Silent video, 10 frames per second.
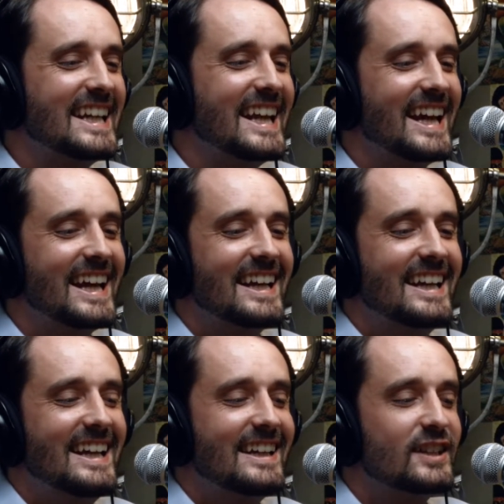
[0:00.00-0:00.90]
Yeah,
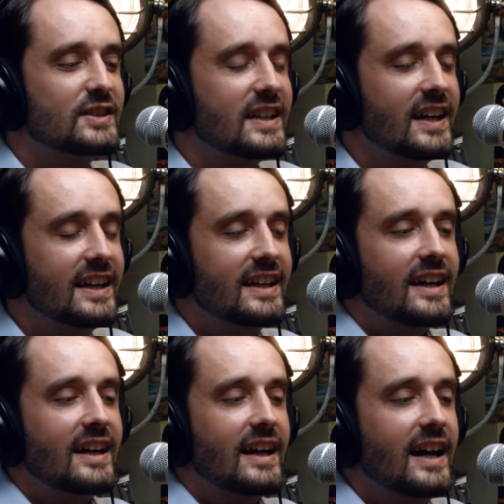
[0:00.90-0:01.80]
because I
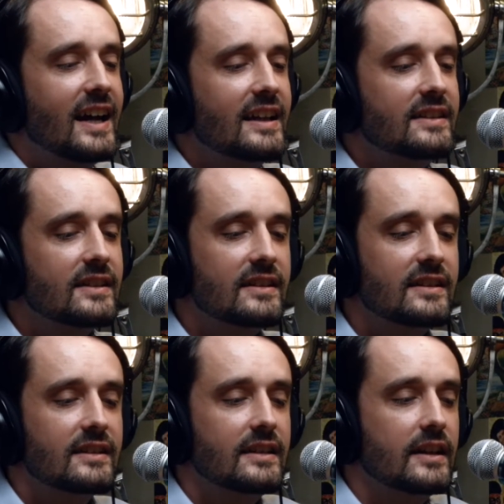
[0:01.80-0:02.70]
had
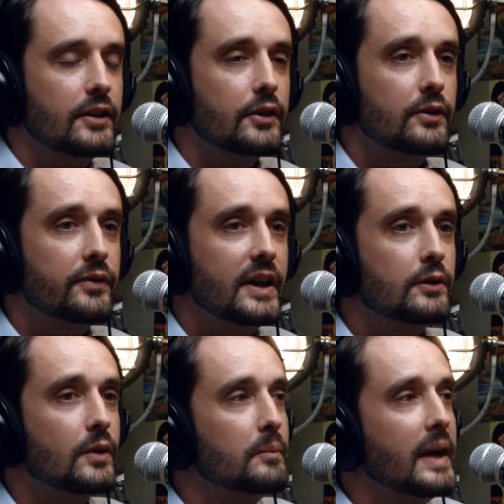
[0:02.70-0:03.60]
a girlfriend
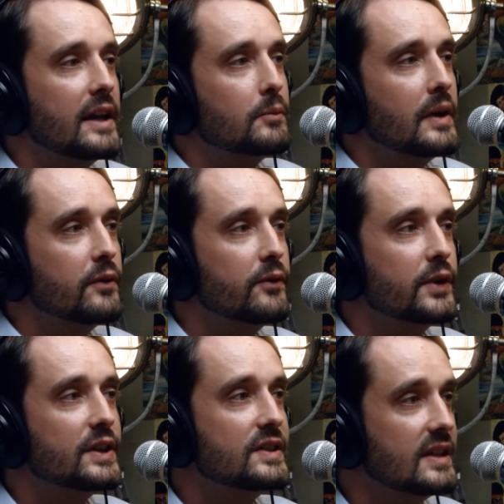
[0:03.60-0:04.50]
who I met on my
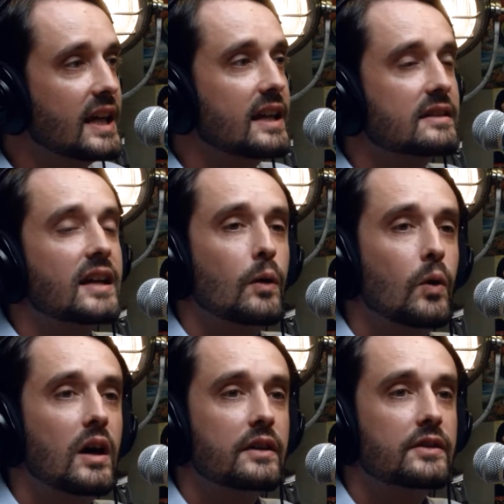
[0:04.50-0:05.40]
first day in Taiwan.